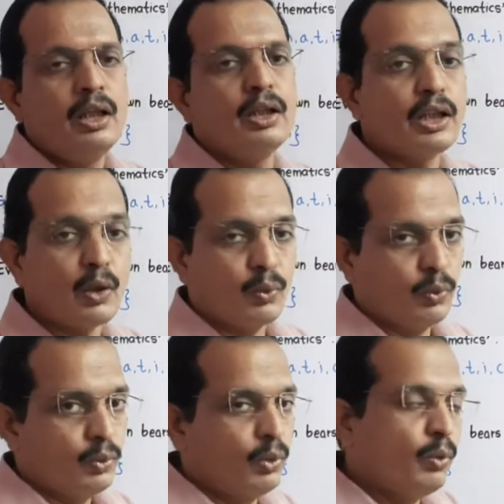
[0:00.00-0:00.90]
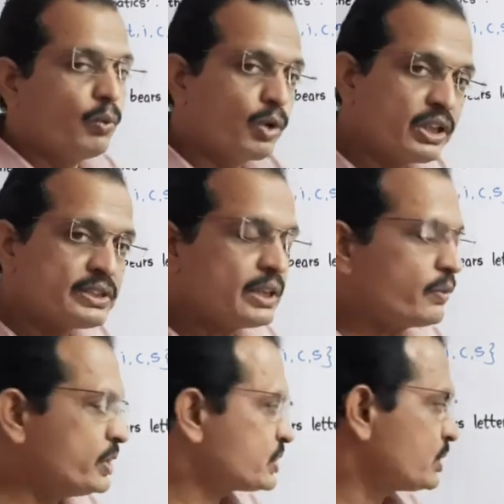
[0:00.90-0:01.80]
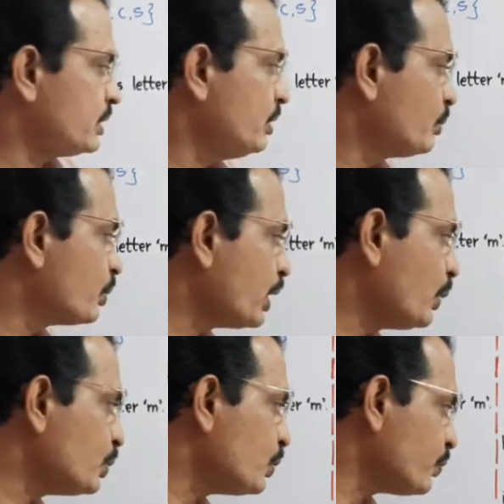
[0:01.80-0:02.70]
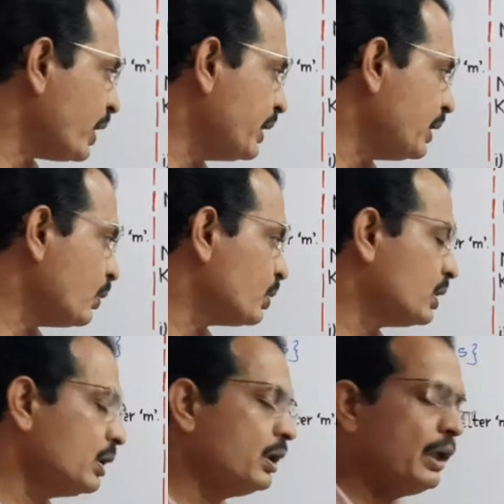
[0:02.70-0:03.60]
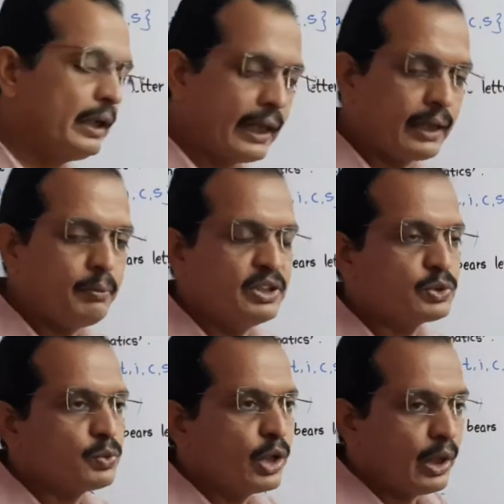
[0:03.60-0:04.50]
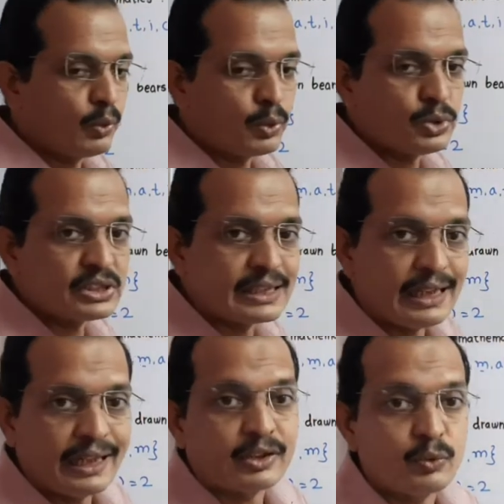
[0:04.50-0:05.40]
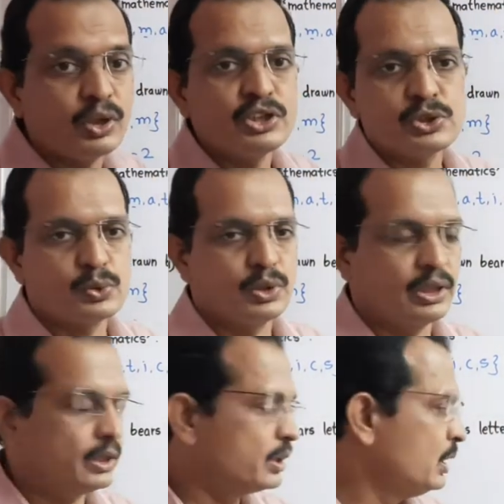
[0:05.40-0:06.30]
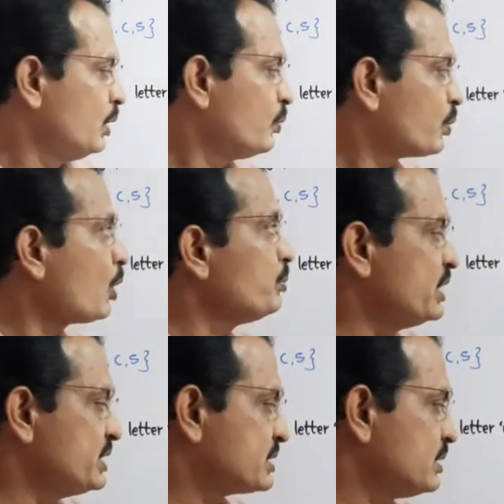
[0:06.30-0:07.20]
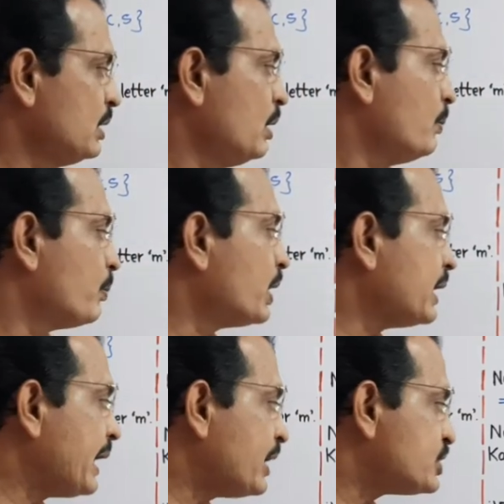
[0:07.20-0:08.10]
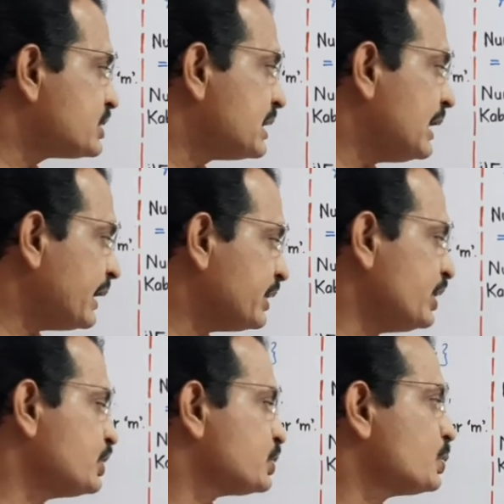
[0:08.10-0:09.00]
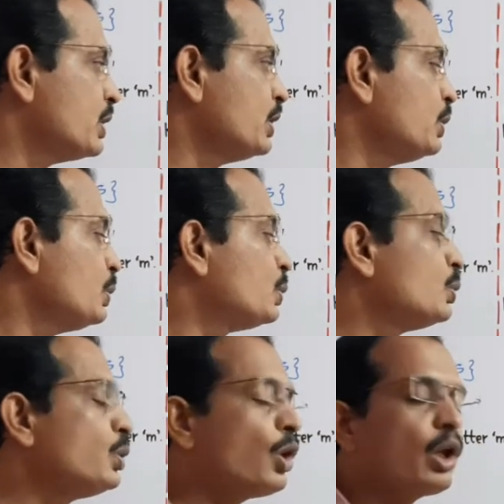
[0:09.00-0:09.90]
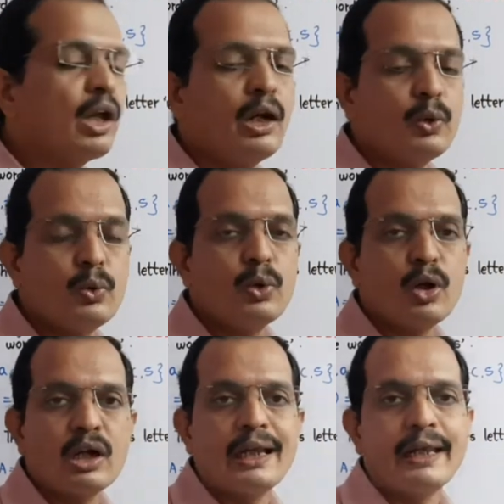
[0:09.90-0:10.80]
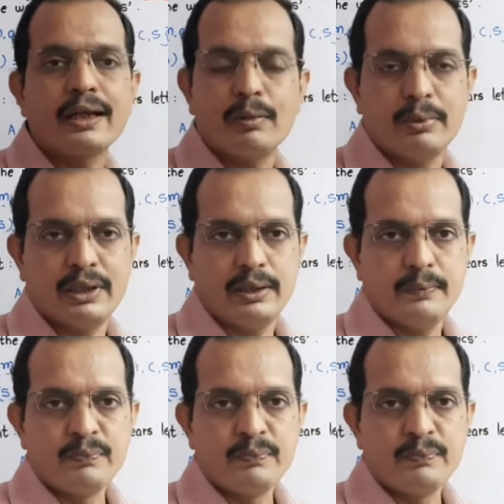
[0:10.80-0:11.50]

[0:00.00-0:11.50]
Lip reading: Now what is the question? We have to find out that means we have to select one student from this, but that selected student do not like kabaddi.